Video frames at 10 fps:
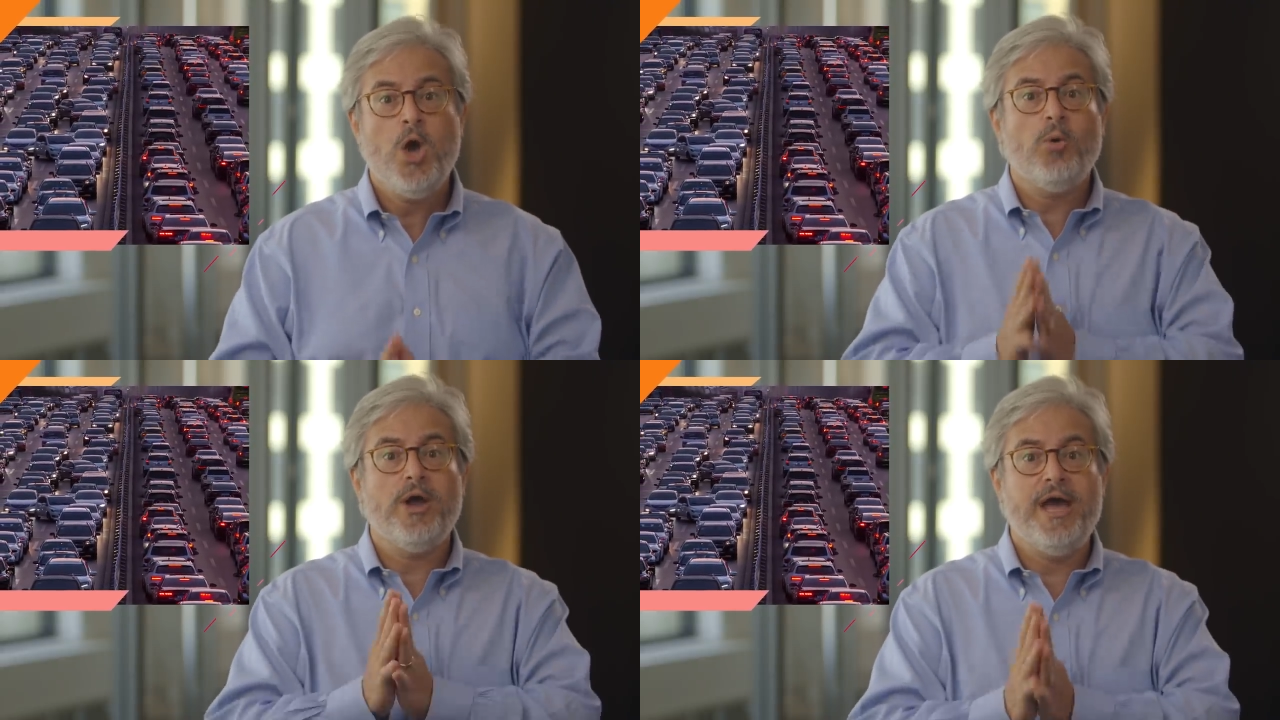
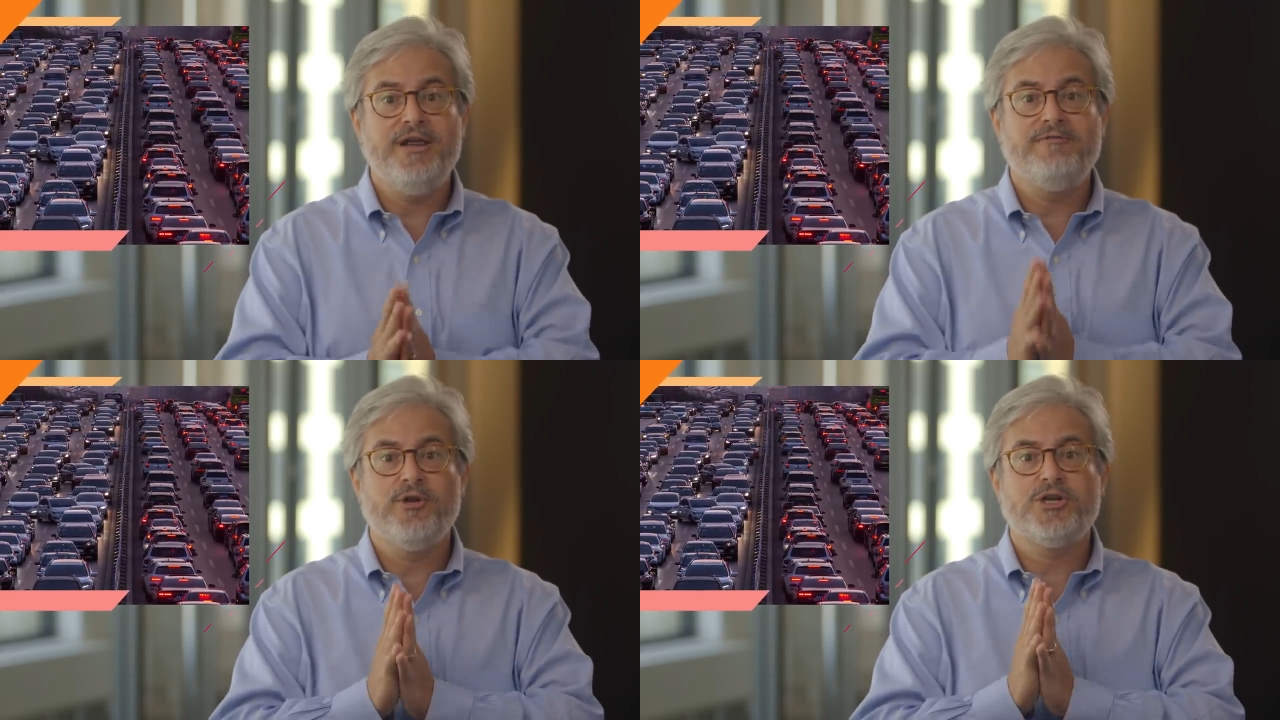we're
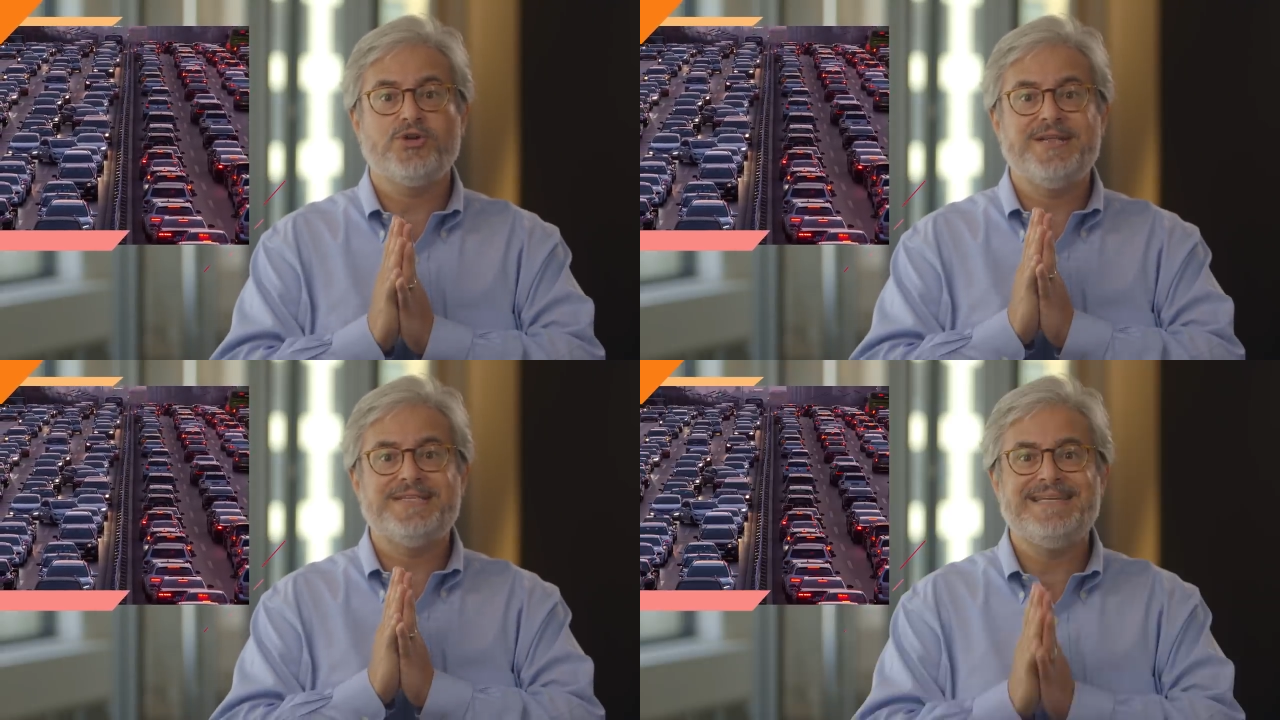headed for a
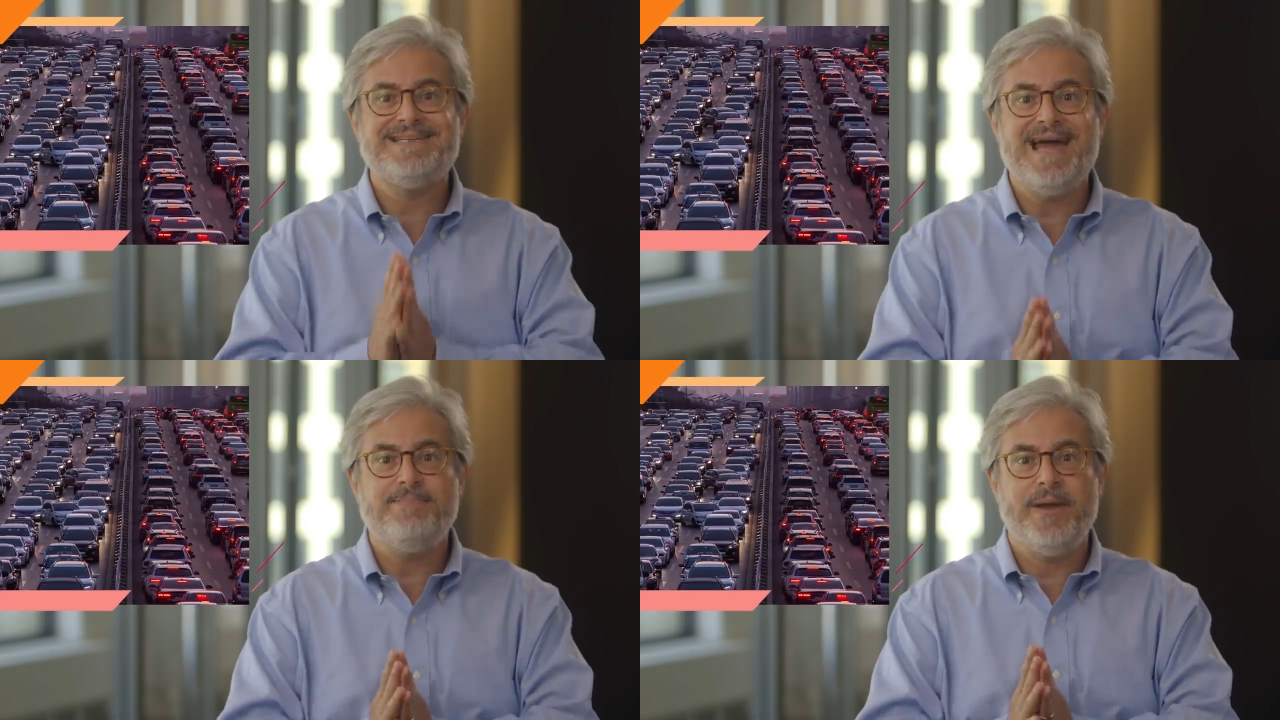transit
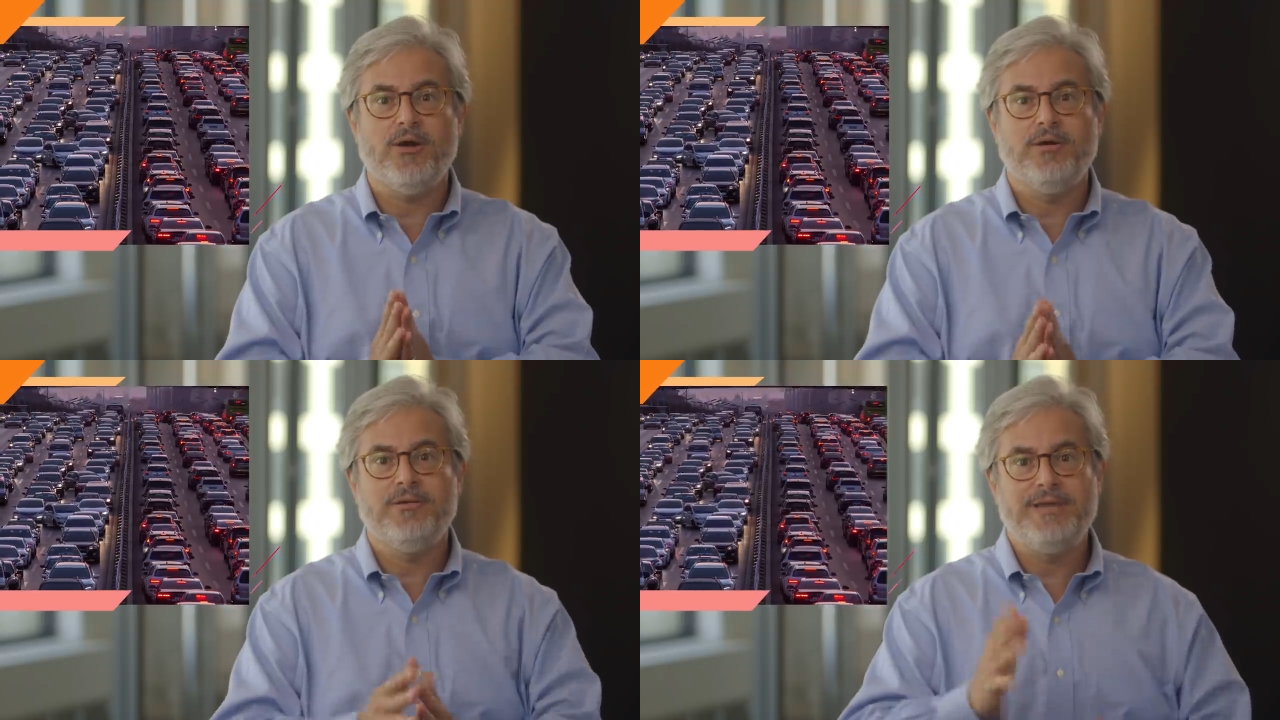
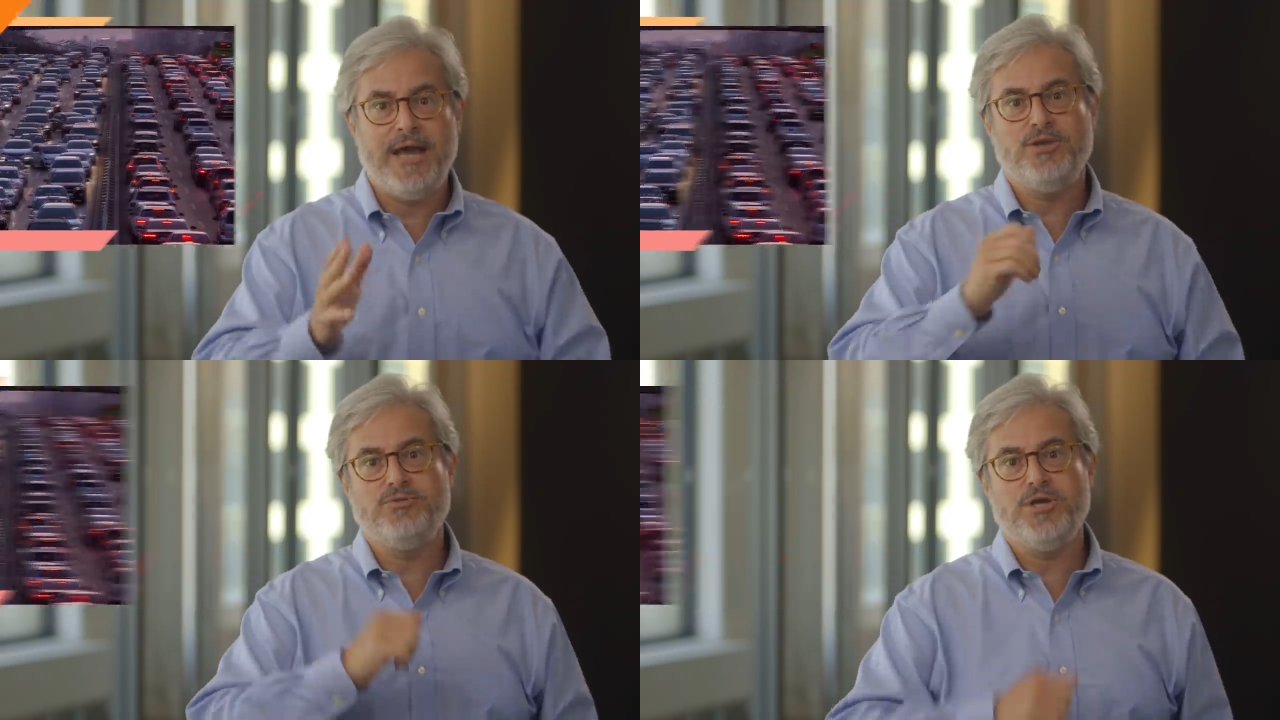nightmare,
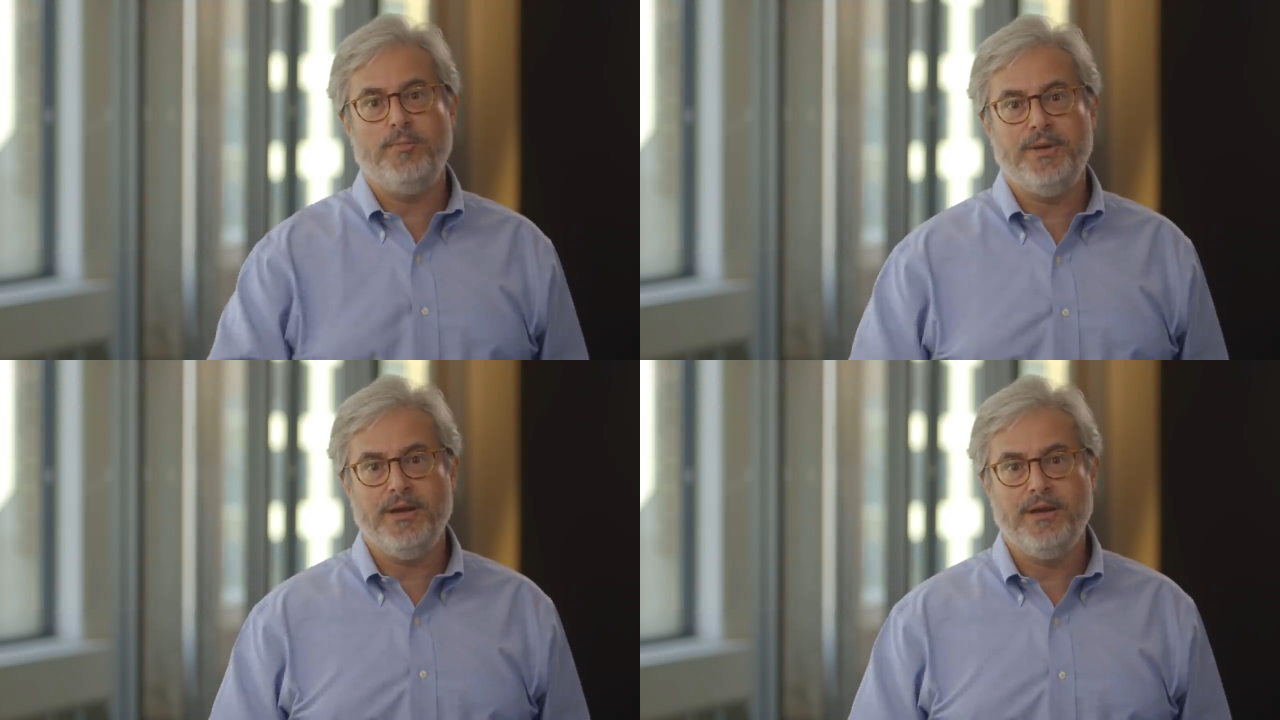not a
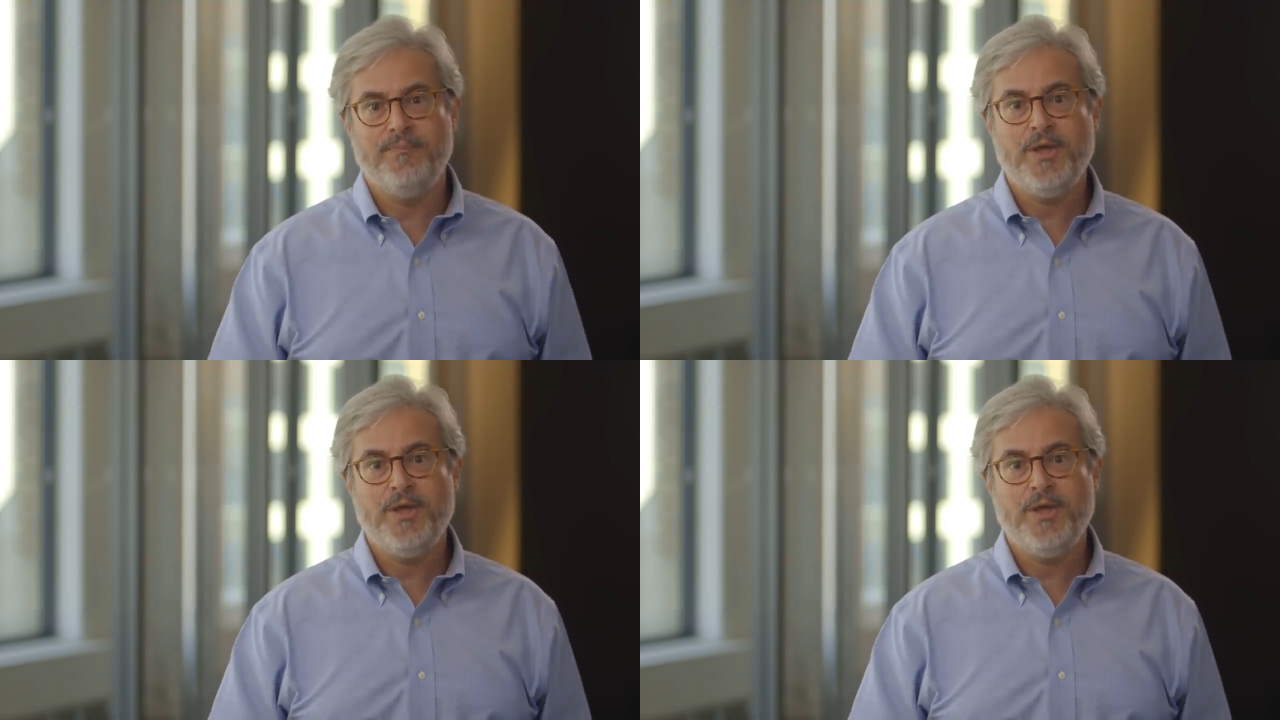utopia.